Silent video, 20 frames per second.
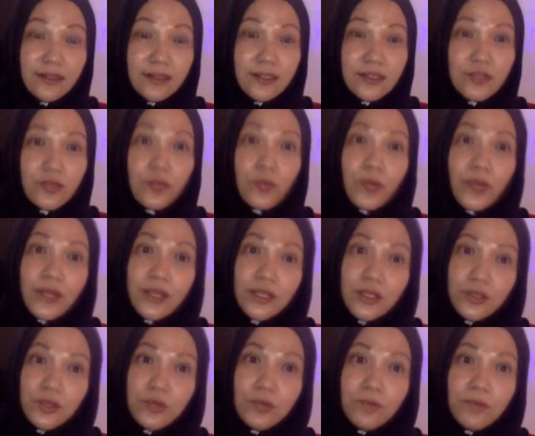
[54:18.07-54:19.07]
So when
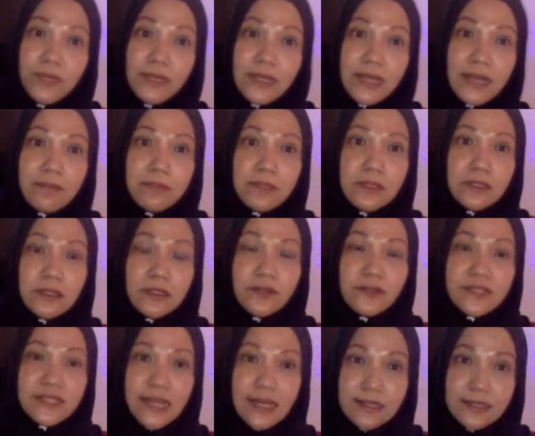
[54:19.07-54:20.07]
you become a
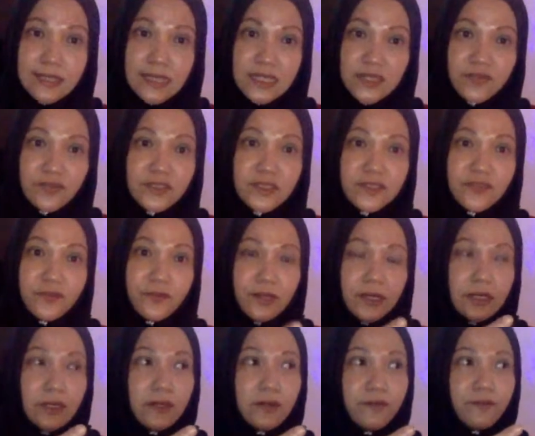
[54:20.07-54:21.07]
successful
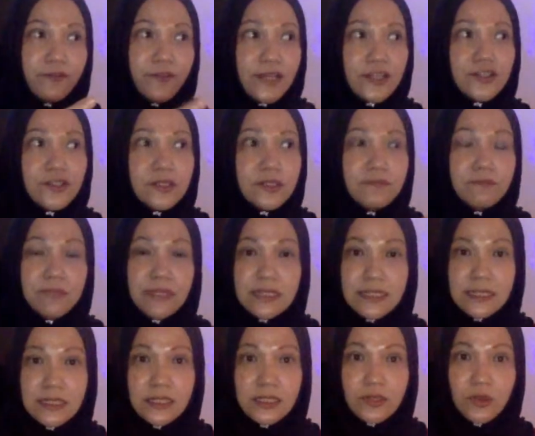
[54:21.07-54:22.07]
uh, fashion
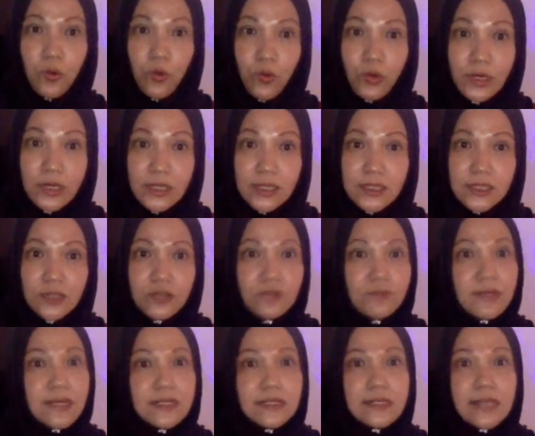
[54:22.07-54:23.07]
business owners, you
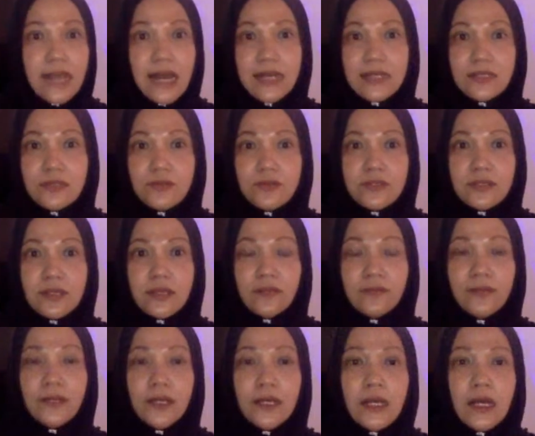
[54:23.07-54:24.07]
must ask
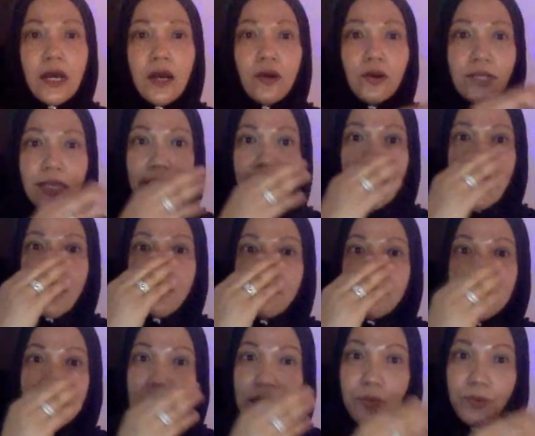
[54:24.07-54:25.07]
yourself, okay,
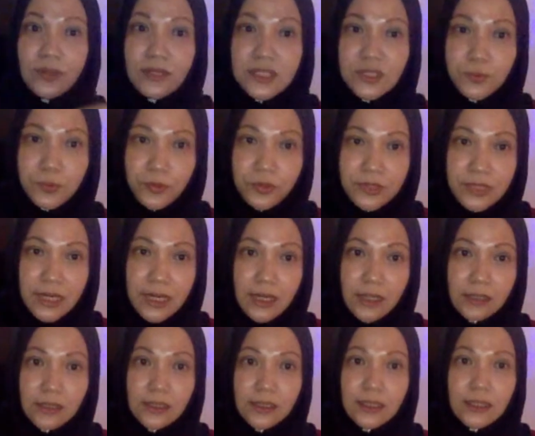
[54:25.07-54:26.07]
I'm dealing with this
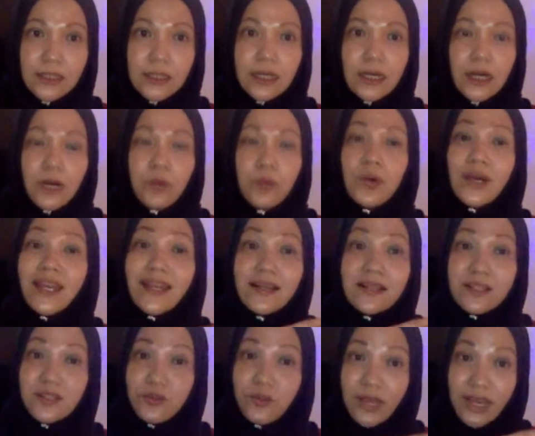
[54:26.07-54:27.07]
product. Uh, what
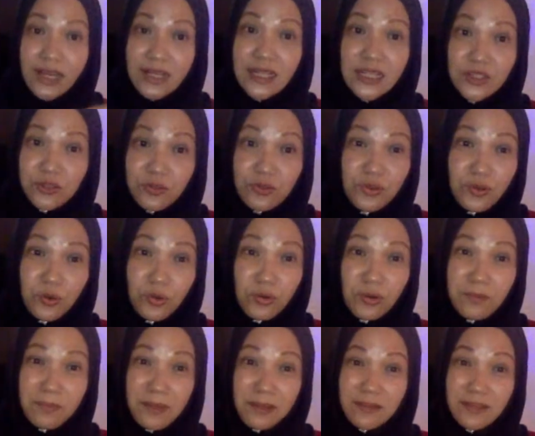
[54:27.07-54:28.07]
else do I need to
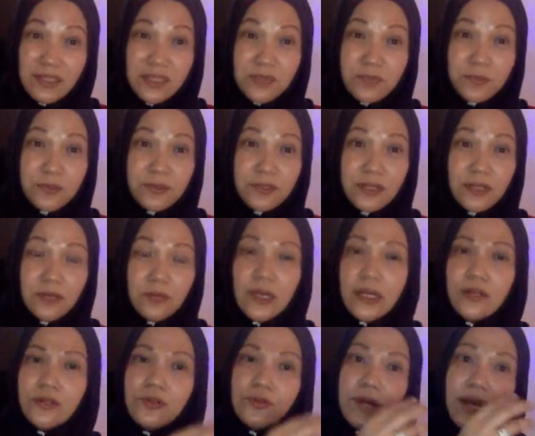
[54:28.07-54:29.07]
know about this product?
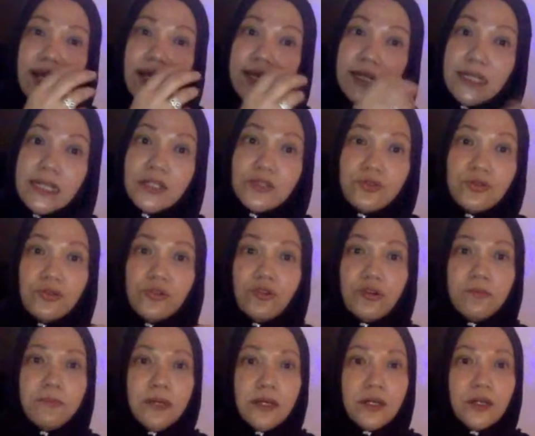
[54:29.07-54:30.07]
What do I need to
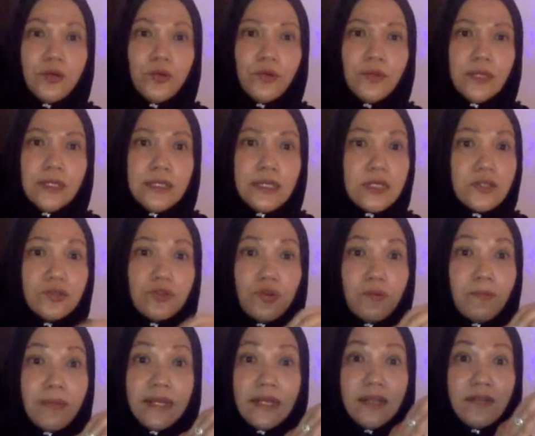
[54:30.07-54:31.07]
know about clothing? There's
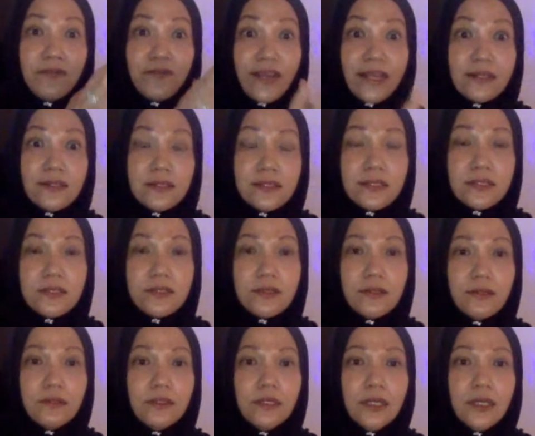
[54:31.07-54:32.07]
so many factors,
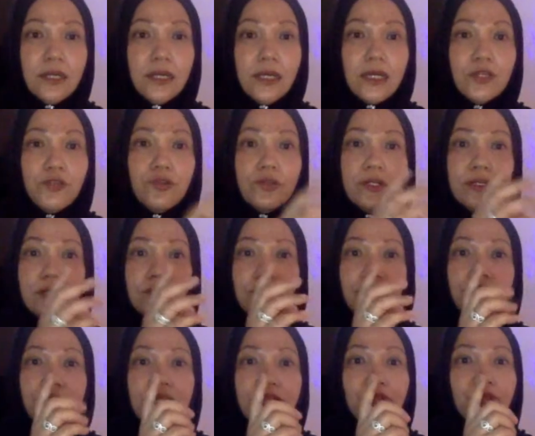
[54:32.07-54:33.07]
you know. You,
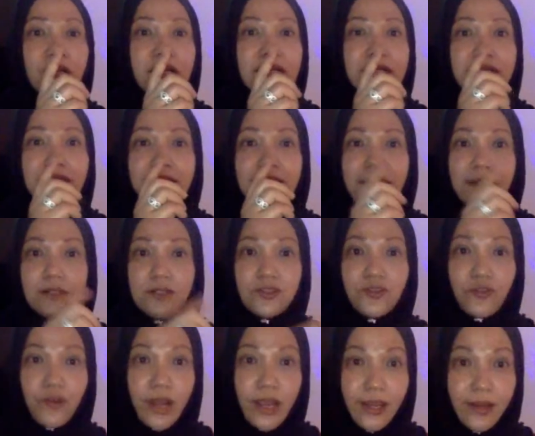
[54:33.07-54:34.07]
you need to understand
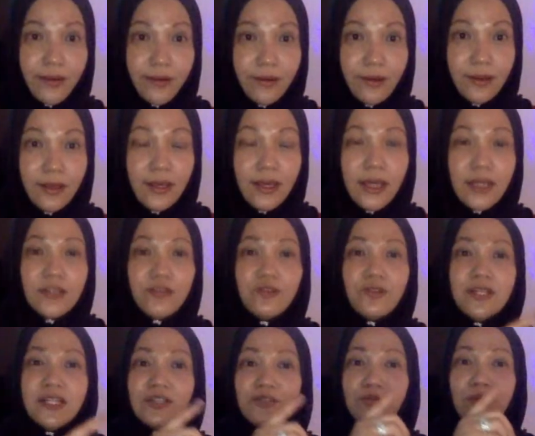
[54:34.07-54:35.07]
the trend. You
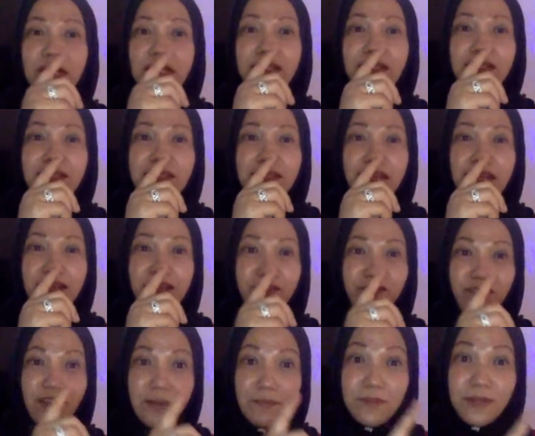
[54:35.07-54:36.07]
need to understand the
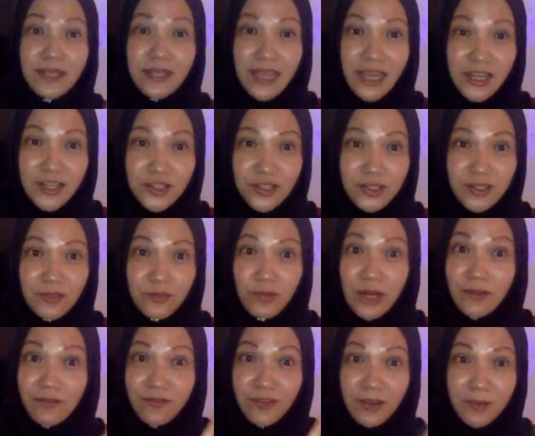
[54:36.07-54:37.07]
fabrication,
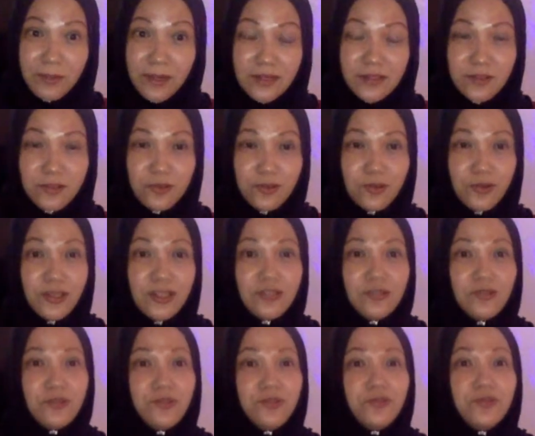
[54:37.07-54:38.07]
what fabrics you are going
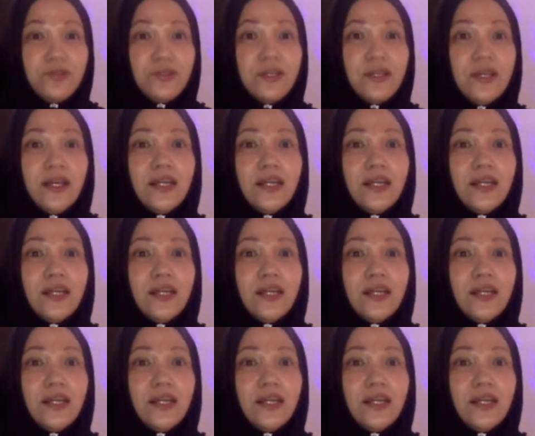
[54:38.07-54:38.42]
to use.